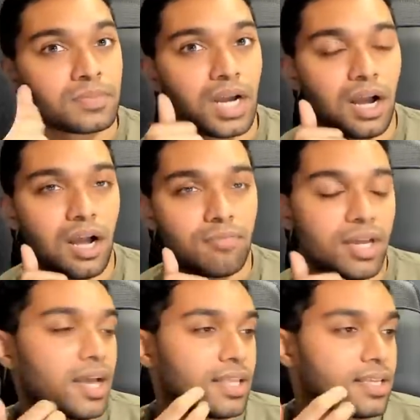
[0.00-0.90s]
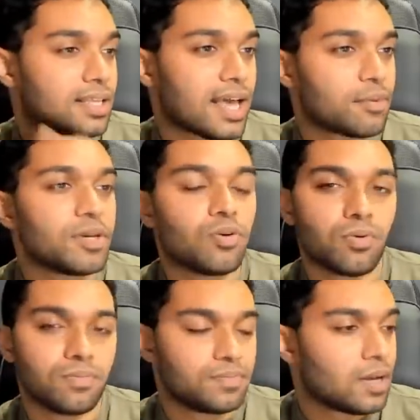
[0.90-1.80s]
And I think that that'd be cool.
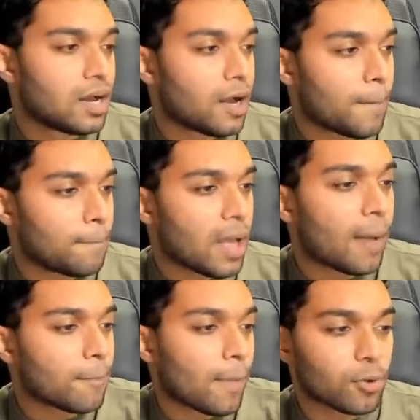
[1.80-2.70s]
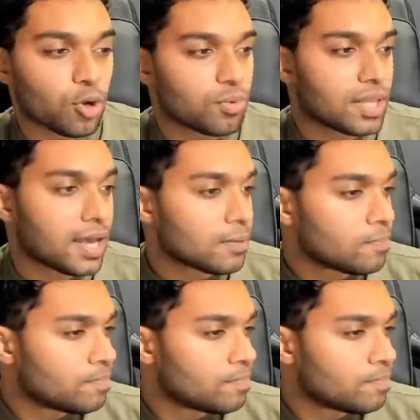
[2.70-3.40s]
I'm good with that.